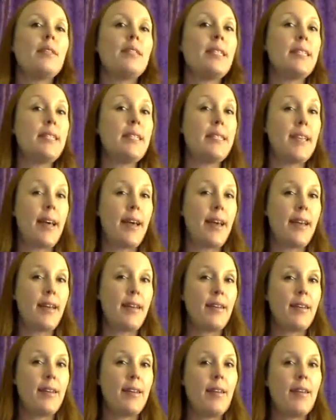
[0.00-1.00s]
today,
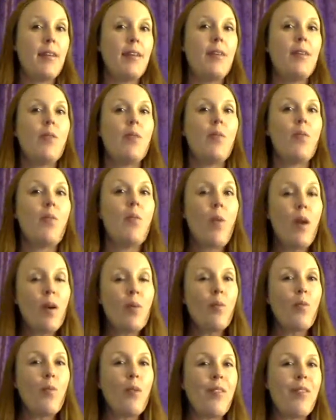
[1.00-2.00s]

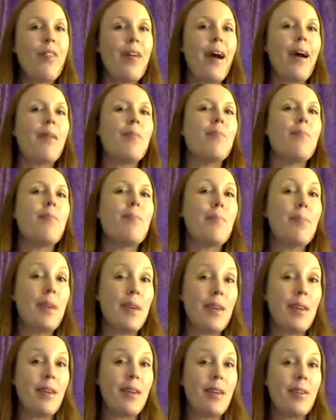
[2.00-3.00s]
what would that
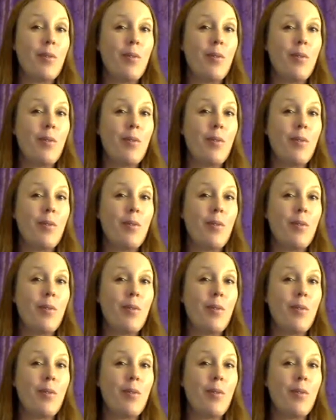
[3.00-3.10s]
be?